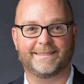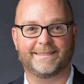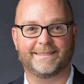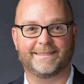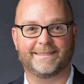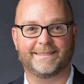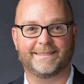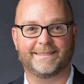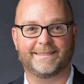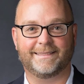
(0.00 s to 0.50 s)

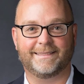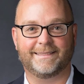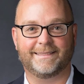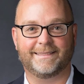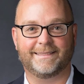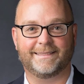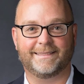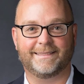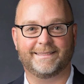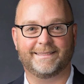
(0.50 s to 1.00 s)

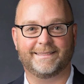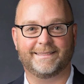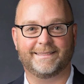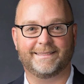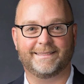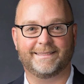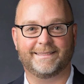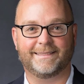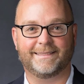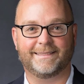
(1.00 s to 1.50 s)

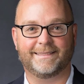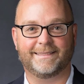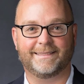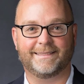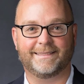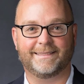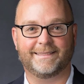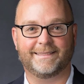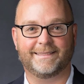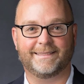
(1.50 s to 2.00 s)

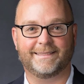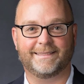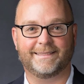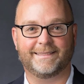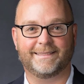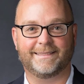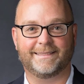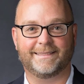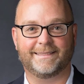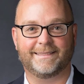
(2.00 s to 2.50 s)

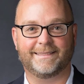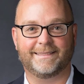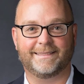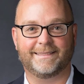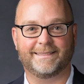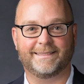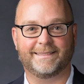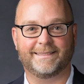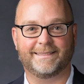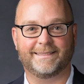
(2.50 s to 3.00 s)

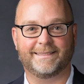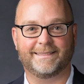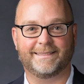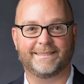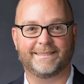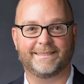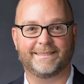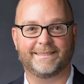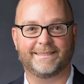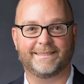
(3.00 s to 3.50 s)

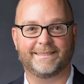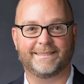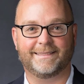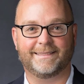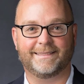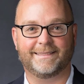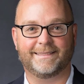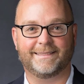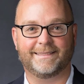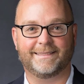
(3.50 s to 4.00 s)

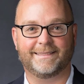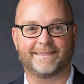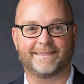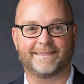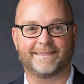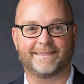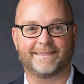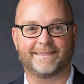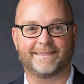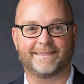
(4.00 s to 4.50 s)

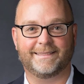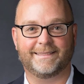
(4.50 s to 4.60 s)
This is a still picture; no speech is visible.